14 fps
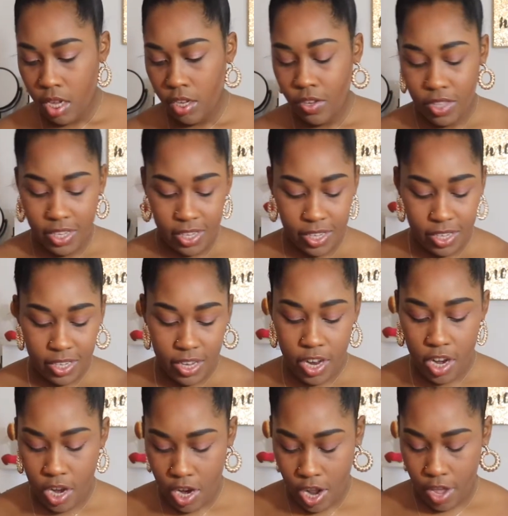So this is
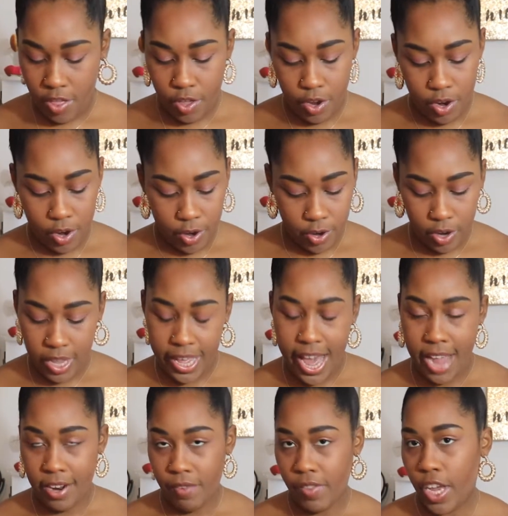another
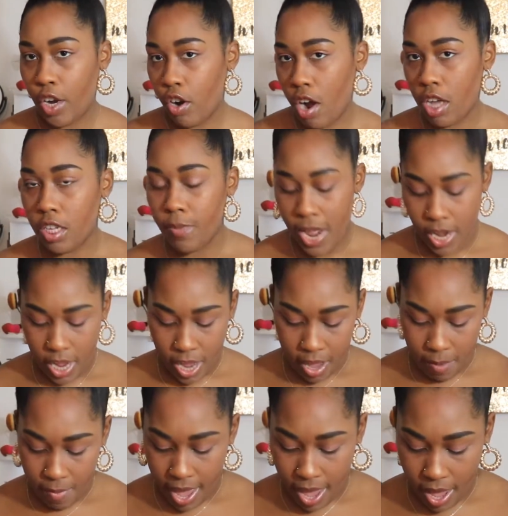kind of like crossbody
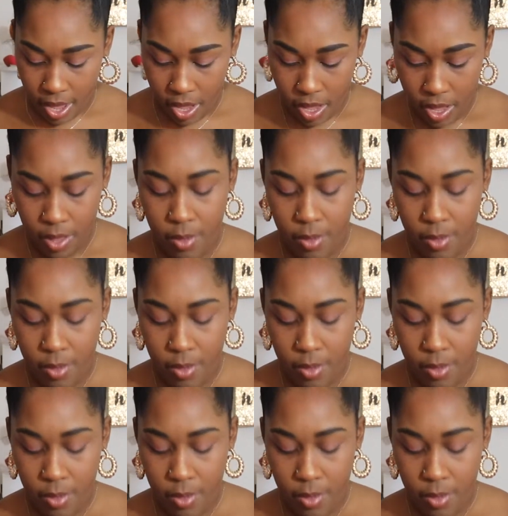handbag.